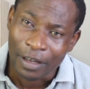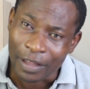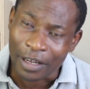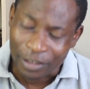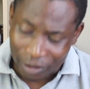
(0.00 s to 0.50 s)

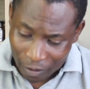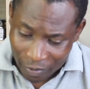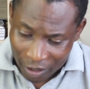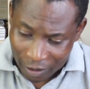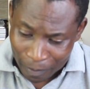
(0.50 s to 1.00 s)
That is
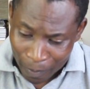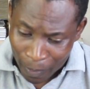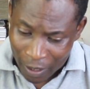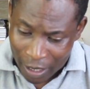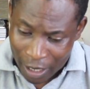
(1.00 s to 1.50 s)
something.
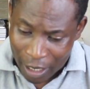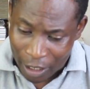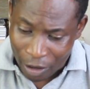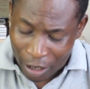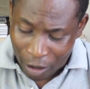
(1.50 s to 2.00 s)

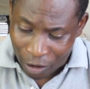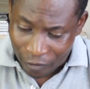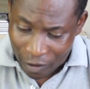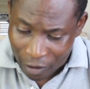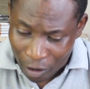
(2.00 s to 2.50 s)

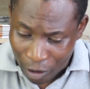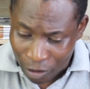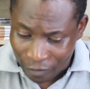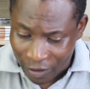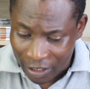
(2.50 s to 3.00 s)
All
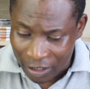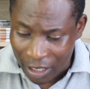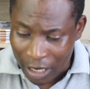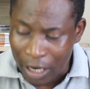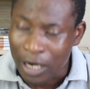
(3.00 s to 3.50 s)
your friends
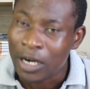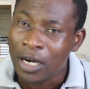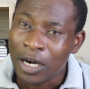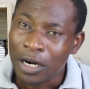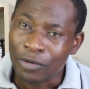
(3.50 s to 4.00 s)
are
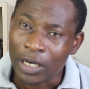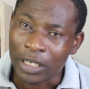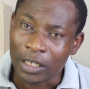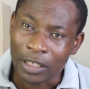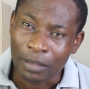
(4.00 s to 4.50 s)

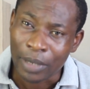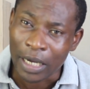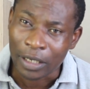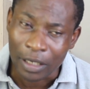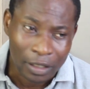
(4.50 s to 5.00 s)
working in the
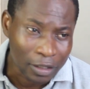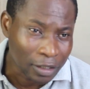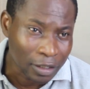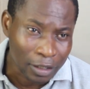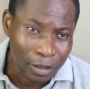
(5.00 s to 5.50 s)
bank and in
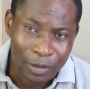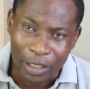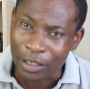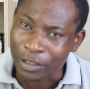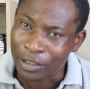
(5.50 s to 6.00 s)
the
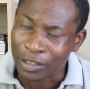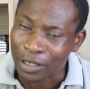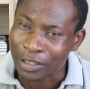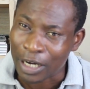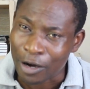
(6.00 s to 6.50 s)
communication
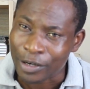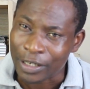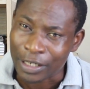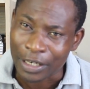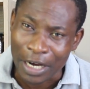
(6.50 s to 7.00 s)
sector,
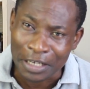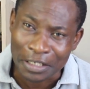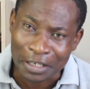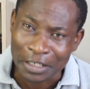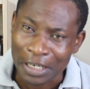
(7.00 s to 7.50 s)
oil and gas
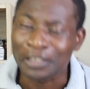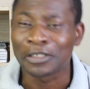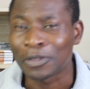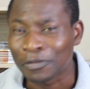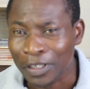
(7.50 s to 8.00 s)
sector.
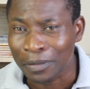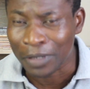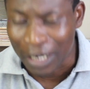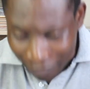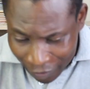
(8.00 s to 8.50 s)
Some of them
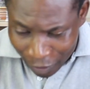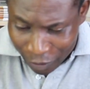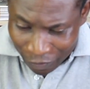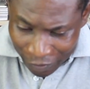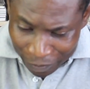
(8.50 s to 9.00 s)
have a lot
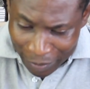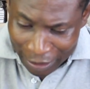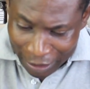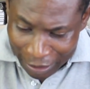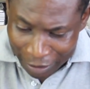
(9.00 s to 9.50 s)
of
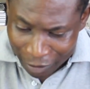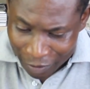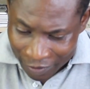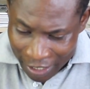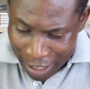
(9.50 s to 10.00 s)
money and a lot
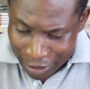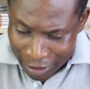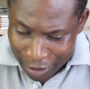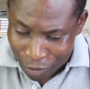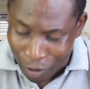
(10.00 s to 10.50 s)
of
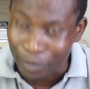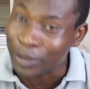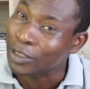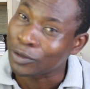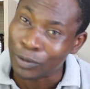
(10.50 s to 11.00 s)
cars. You
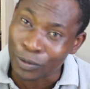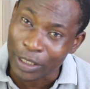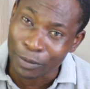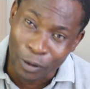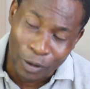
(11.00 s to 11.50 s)
completed school with
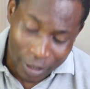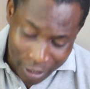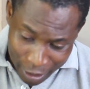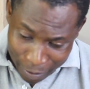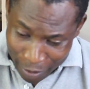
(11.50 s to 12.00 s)
them,
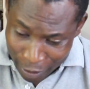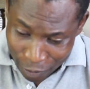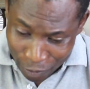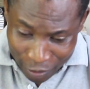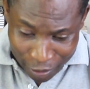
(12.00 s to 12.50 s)
but
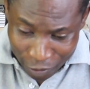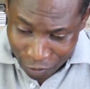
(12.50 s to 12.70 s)
you're still